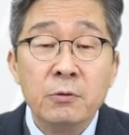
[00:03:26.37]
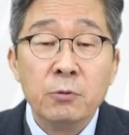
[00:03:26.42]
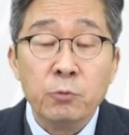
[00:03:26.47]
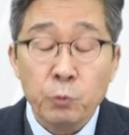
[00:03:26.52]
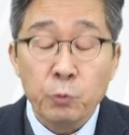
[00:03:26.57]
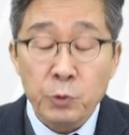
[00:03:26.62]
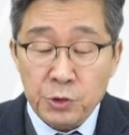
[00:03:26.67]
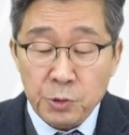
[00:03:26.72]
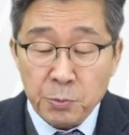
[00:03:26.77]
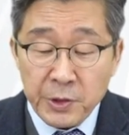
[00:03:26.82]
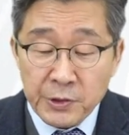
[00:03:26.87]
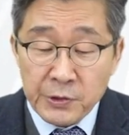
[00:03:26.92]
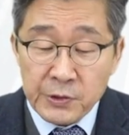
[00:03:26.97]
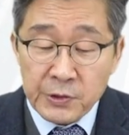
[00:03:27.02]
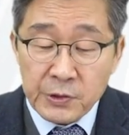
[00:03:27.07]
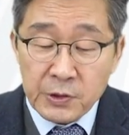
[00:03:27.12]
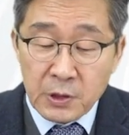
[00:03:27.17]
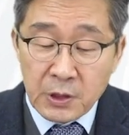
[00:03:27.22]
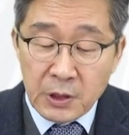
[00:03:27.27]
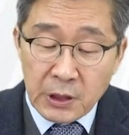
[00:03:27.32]
which
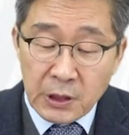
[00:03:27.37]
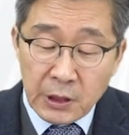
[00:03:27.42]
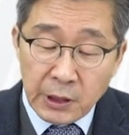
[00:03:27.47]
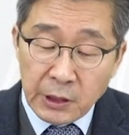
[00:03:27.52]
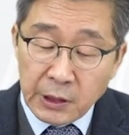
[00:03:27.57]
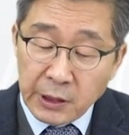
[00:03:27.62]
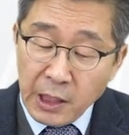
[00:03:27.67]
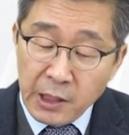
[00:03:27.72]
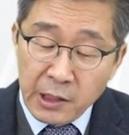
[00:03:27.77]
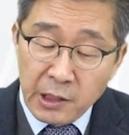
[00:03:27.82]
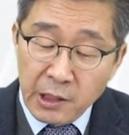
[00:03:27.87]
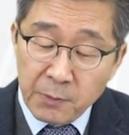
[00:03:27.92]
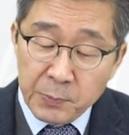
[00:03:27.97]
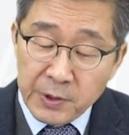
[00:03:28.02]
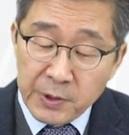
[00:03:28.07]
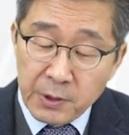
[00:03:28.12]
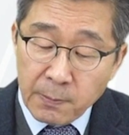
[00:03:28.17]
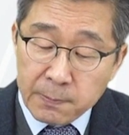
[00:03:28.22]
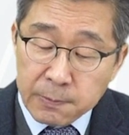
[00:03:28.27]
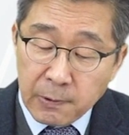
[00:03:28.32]
means it cannot
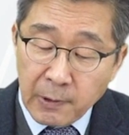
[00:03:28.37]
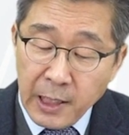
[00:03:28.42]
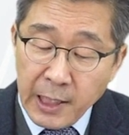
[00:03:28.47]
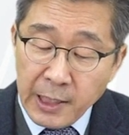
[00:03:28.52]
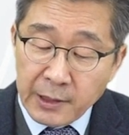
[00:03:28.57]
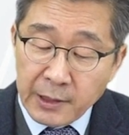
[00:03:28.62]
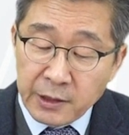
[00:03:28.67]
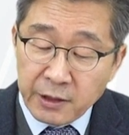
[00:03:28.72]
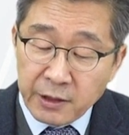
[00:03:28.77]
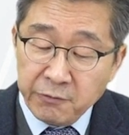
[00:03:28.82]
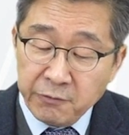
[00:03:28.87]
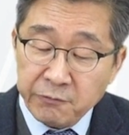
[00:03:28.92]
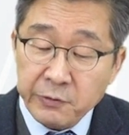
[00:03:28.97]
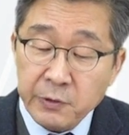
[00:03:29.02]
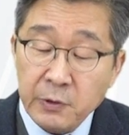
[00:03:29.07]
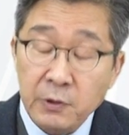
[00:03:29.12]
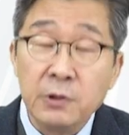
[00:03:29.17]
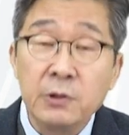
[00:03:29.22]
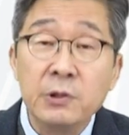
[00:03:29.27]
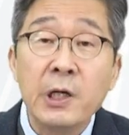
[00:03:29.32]
be applied in
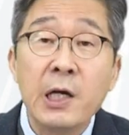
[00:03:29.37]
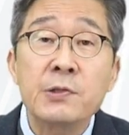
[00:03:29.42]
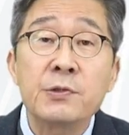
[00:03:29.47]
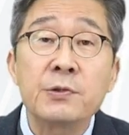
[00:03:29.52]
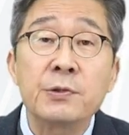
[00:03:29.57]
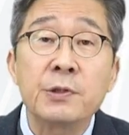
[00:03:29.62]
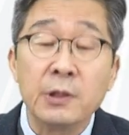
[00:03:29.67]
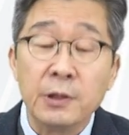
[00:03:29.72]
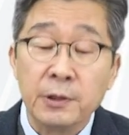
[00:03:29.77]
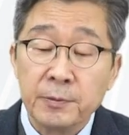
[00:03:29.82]
field testing.